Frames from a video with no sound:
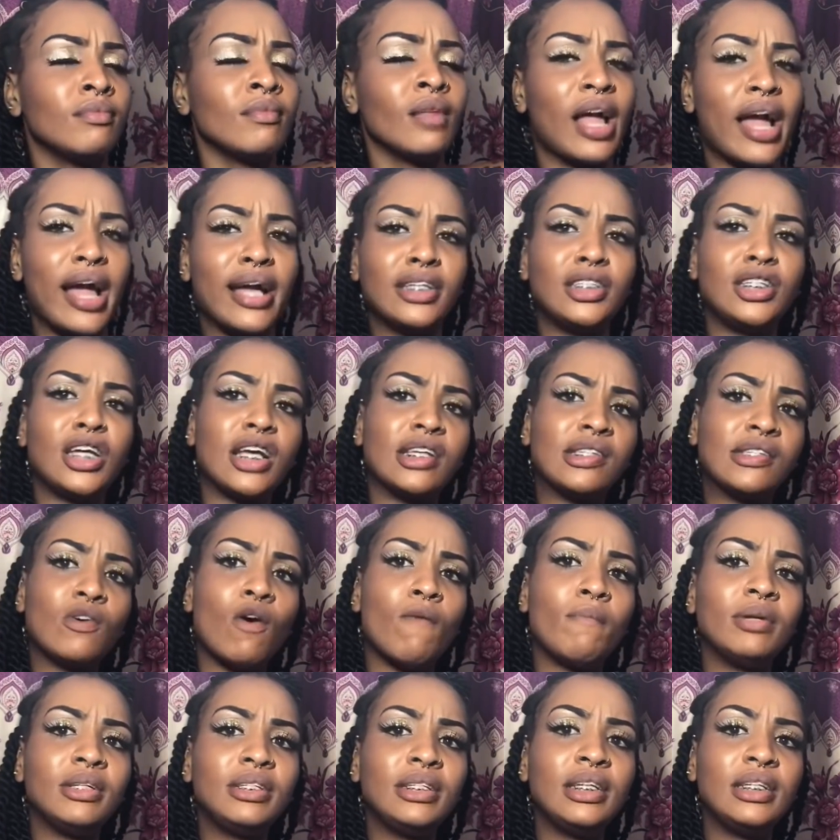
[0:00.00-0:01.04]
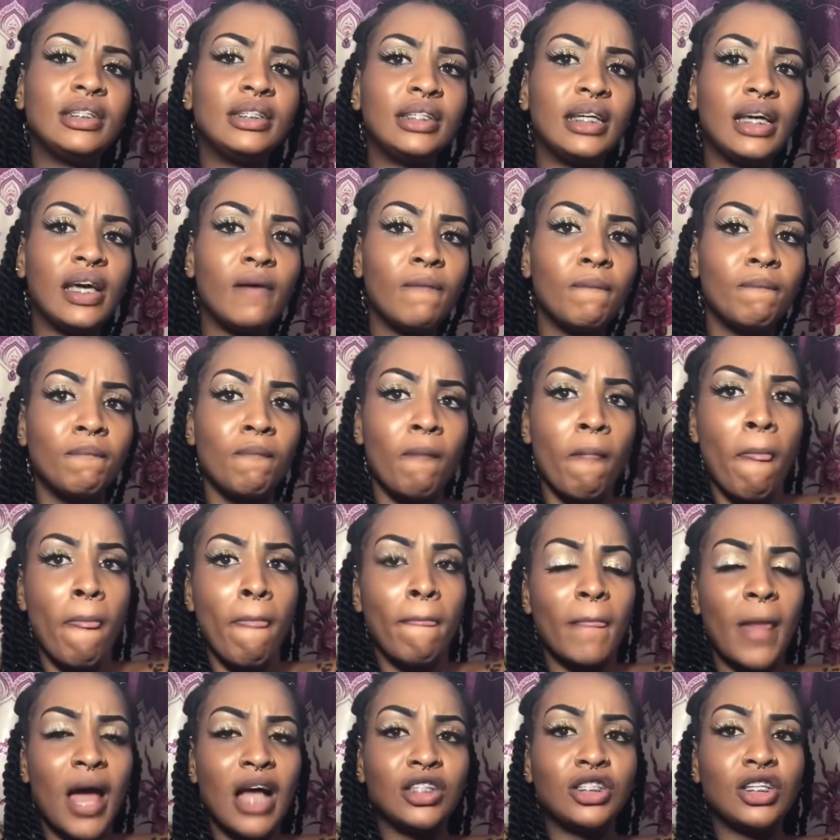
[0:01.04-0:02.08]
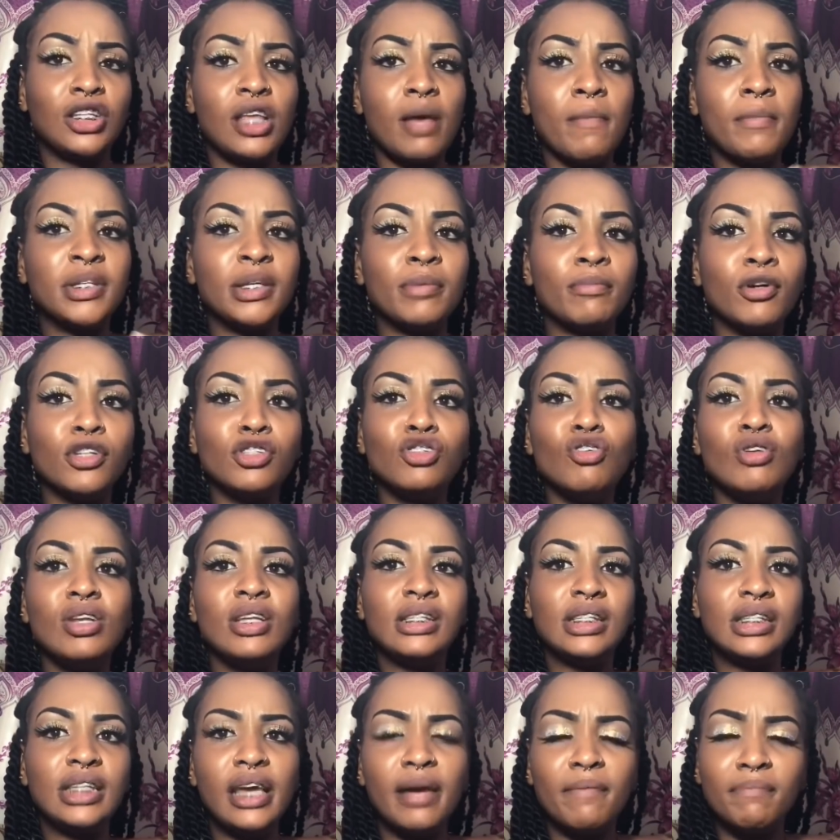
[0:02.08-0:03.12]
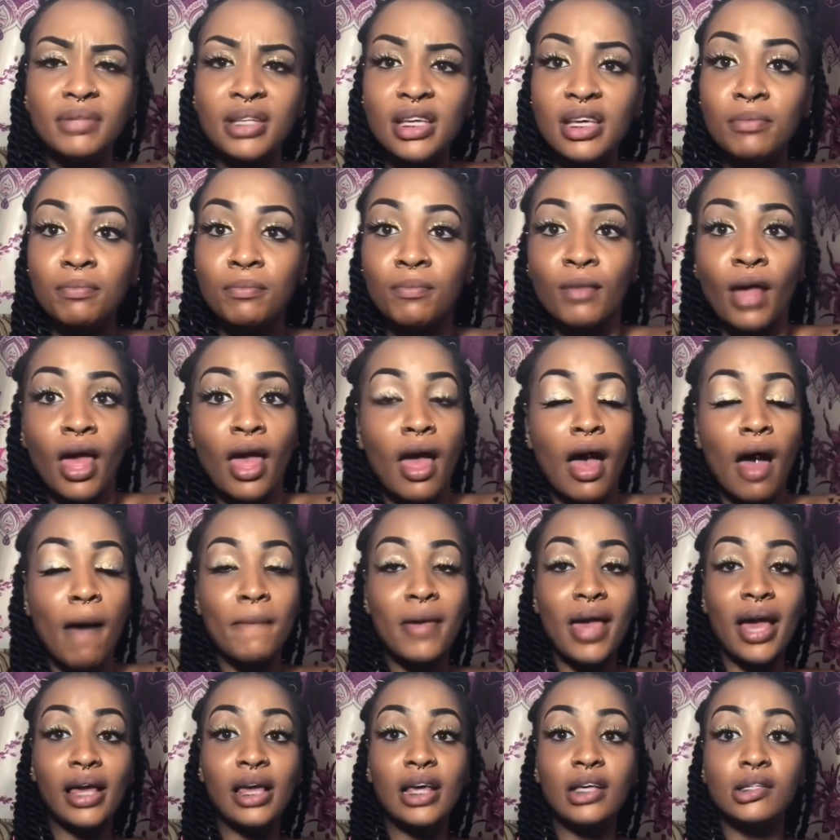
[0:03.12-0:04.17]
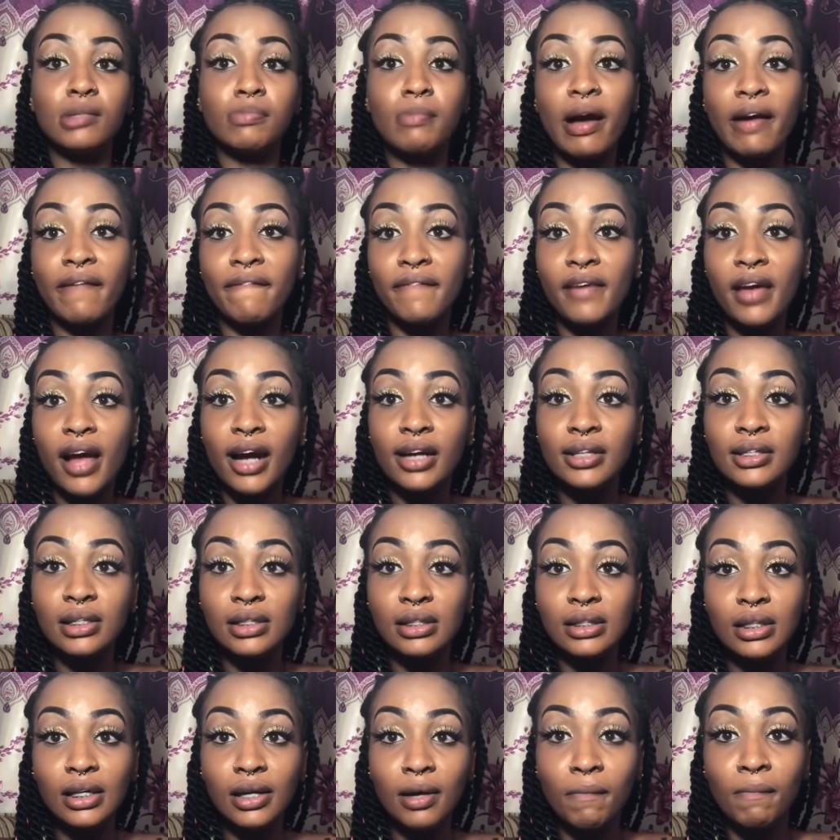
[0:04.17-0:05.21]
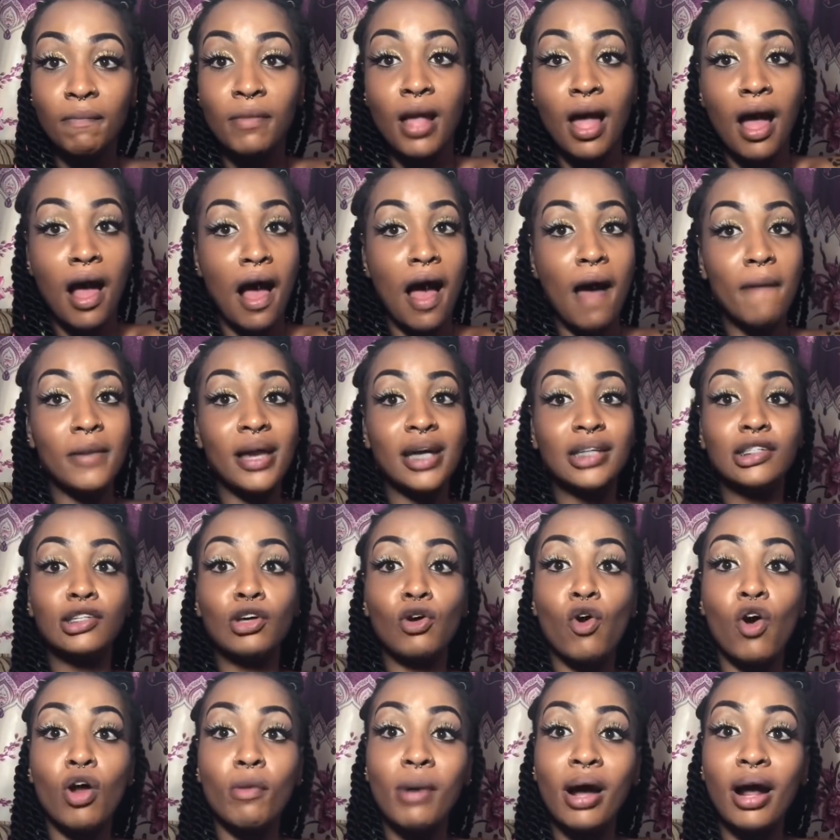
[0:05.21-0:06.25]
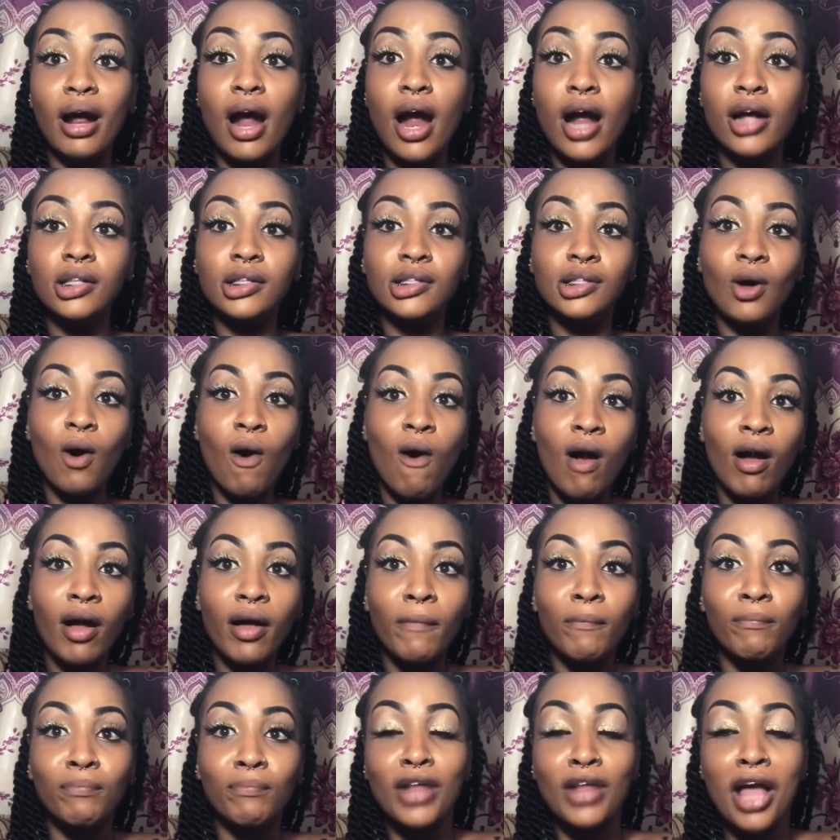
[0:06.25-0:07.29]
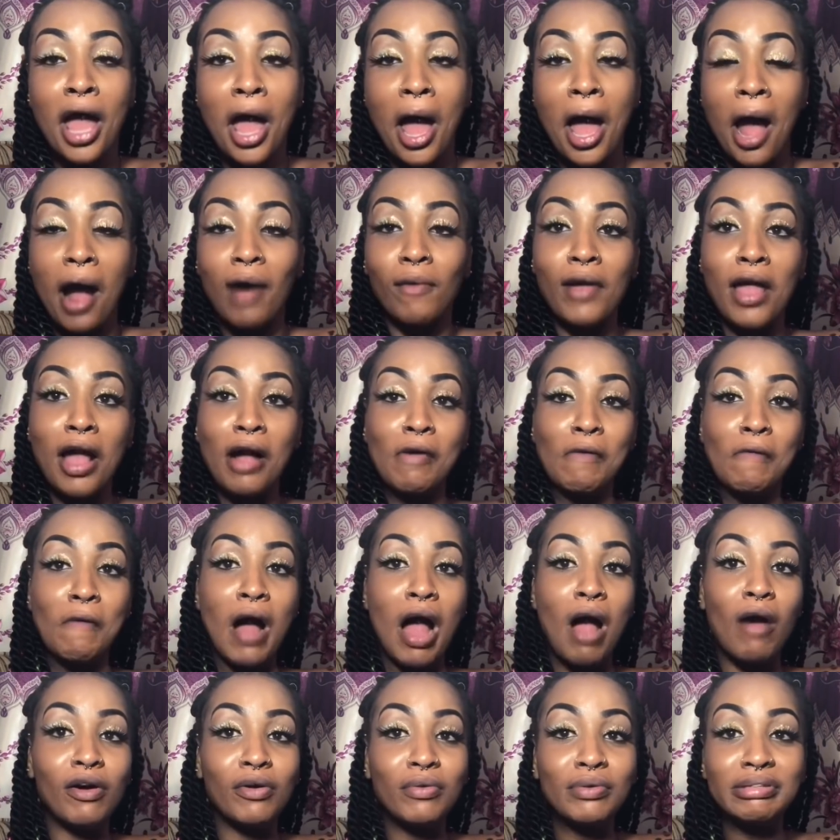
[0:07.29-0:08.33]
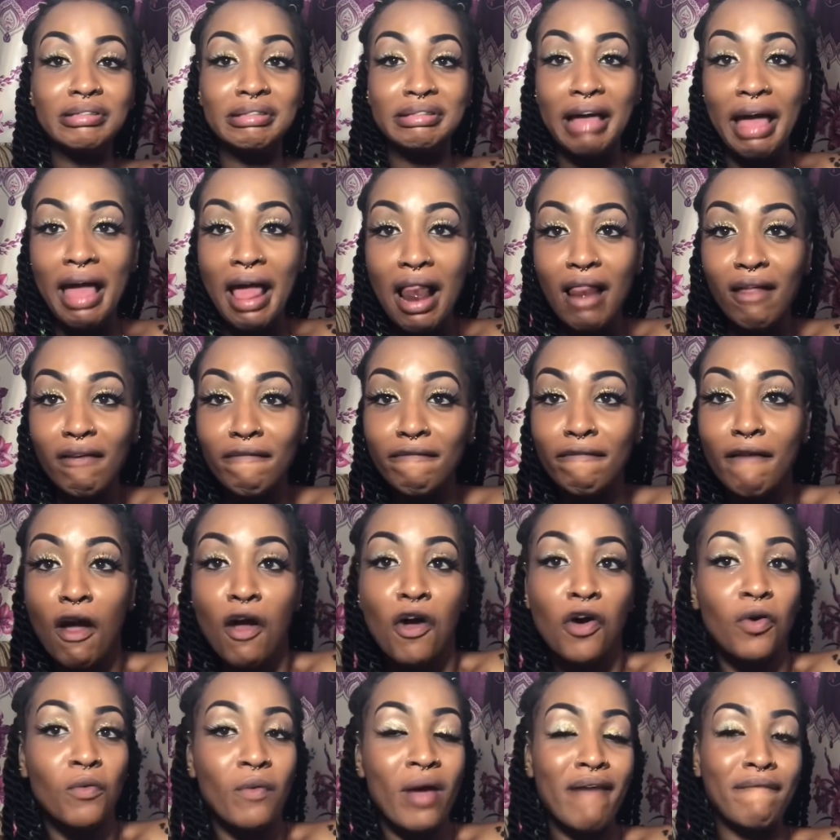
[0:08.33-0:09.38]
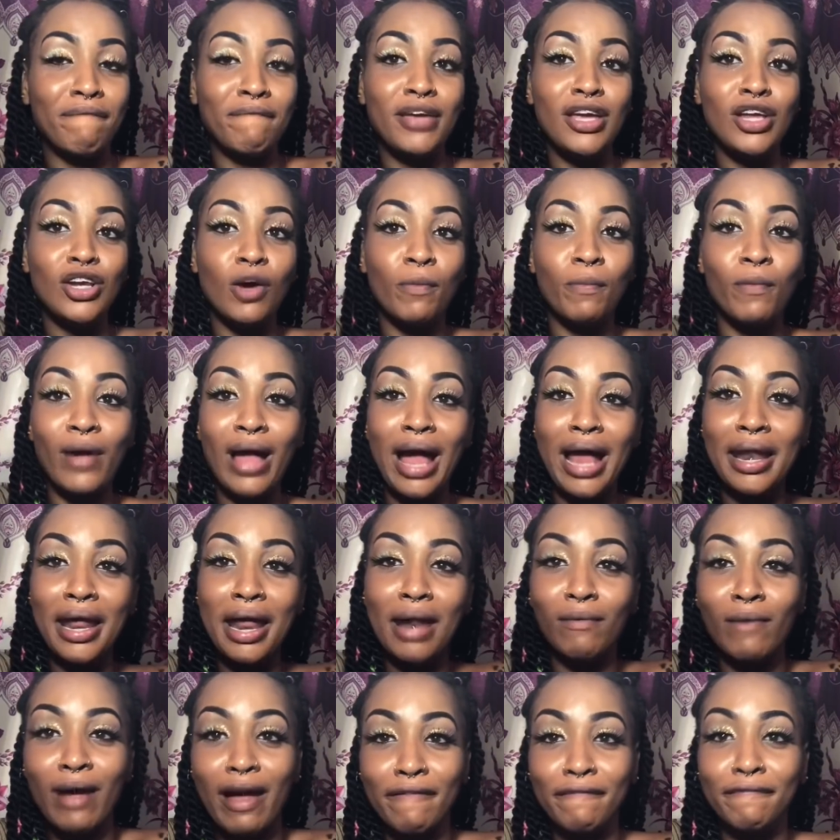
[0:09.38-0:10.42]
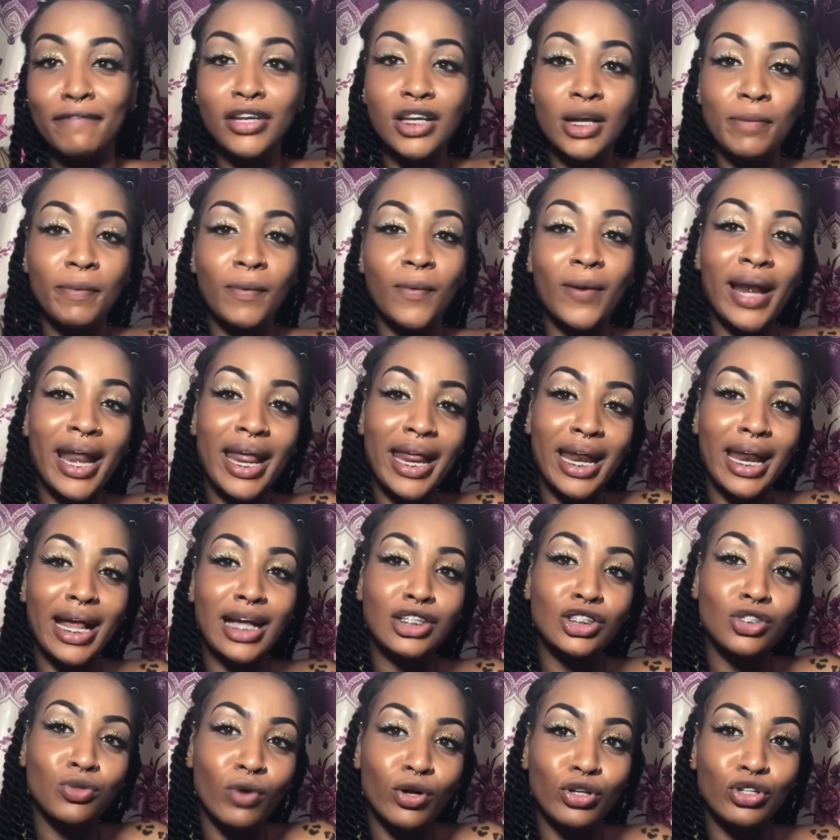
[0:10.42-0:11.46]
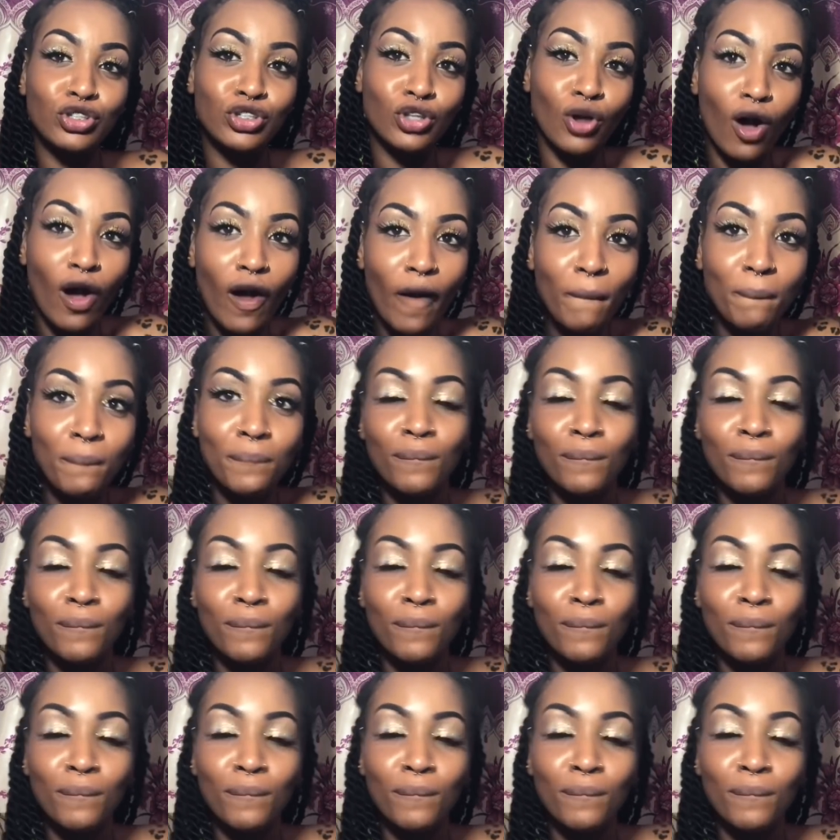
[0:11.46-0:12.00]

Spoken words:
And she has suck my titty. And she tell me I must do the same thing. And I kiss back for her titty. And I suck out back her tongue. And we are going with ourselves. We are feel up with another. We are feel up with one another cho-cho.